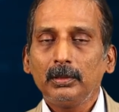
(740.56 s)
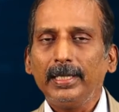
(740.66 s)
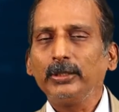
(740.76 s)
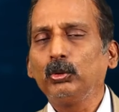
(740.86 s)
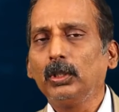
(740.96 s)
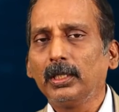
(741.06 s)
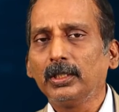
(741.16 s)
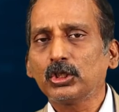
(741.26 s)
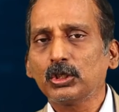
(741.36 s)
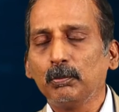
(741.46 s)
And you'll earn
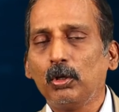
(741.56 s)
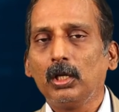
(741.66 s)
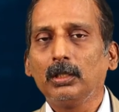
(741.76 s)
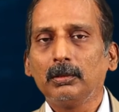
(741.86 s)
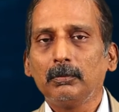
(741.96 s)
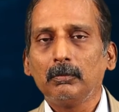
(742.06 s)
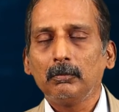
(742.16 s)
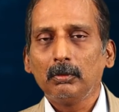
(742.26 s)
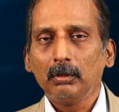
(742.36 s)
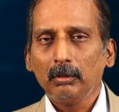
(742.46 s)
a small
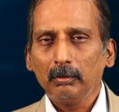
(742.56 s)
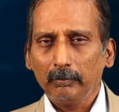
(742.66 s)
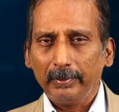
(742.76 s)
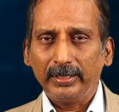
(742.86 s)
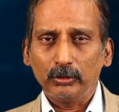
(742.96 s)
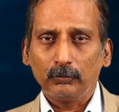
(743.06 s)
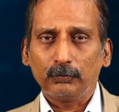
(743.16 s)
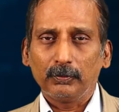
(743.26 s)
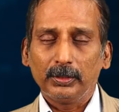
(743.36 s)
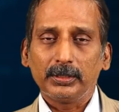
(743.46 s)
rate
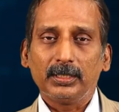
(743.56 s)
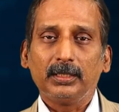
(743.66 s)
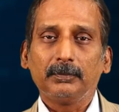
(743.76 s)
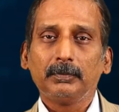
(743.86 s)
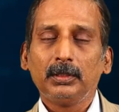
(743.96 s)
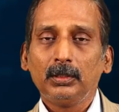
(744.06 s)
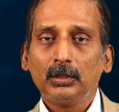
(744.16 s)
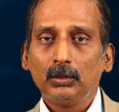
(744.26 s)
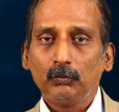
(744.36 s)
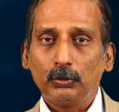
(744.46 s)
of return
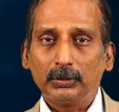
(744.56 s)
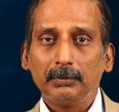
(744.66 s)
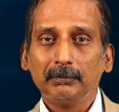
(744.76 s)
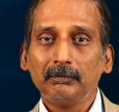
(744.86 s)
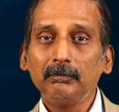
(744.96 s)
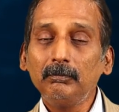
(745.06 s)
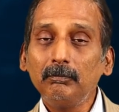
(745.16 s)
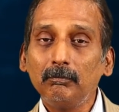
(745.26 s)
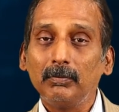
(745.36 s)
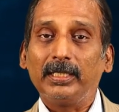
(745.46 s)
for the
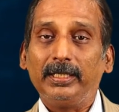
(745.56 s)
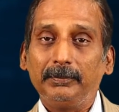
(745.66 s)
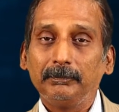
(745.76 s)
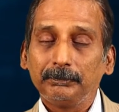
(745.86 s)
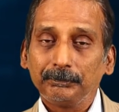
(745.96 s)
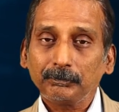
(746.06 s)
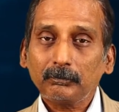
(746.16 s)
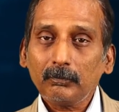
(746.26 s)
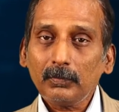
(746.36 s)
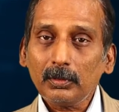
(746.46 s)
money
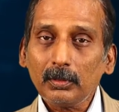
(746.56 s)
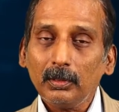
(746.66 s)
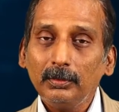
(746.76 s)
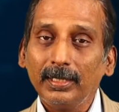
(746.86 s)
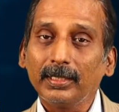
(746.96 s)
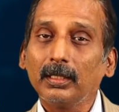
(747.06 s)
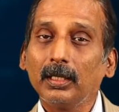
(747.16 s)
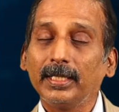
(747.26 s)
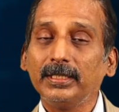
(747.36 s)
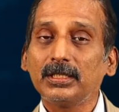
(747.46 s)
that
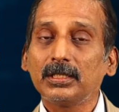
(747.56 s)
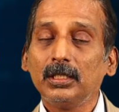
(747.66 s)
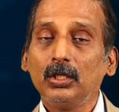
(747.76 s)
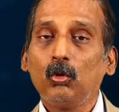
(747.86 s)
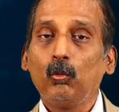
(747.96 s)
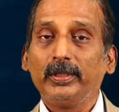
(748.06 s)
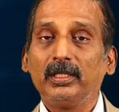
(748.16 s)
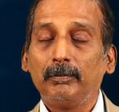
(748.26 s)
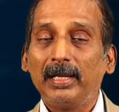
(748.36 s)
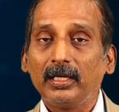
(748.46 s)
lies with
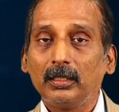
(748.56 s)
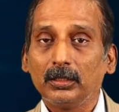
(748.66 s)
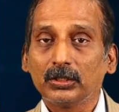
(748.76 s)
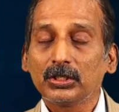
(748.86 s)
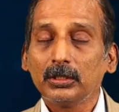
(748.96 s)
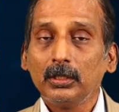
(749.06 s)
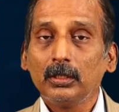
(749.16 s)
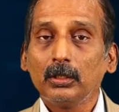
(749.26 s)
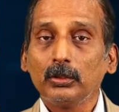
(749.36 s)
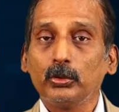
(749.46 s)
the bankers
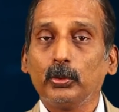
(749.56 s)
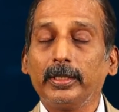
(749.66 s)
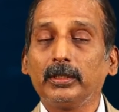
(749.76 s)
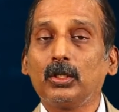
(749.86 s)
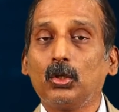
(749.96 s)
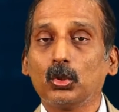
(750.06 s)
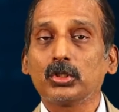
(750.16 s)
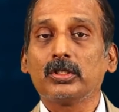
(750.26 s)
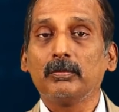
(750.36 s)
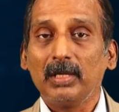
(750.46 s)
during the
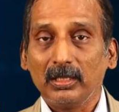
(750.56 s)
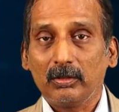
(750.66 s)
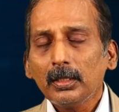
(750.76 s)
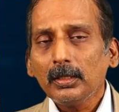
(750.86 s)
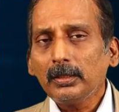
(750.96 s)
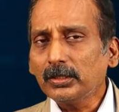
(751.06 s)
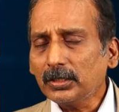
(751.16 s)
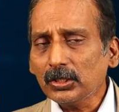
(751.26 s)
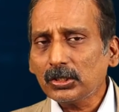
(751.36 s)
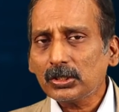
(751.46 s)
course of the month. This
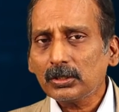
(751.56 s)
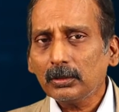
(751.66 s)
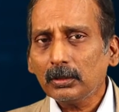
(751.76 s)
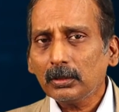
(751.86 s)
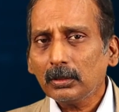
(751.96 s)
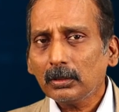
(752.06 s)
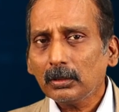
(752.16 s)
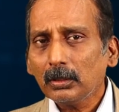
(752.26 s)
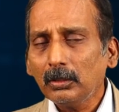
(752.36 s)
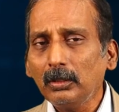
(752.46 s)
is
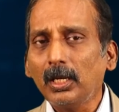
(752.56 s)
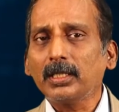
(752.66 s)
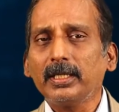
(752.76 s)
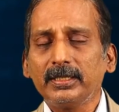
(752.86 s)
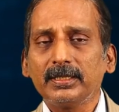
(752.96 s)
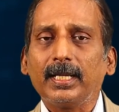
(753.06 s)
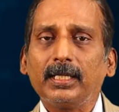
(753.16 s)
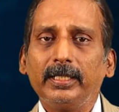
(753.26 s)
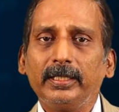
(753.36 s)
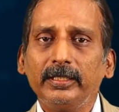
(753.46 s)
not
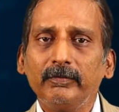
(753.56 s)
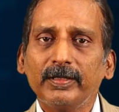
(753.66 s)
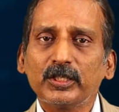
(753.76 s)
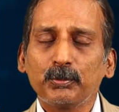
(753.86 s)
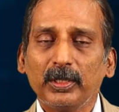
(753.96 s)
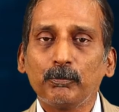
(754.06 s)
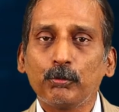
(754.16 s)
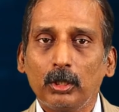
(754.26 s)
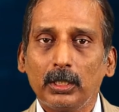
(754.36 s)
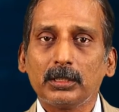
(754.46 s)
exactly an investment
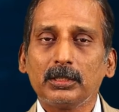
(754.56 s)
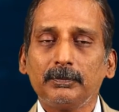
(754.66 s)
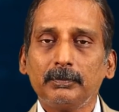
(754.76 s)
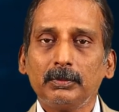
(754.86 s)
product.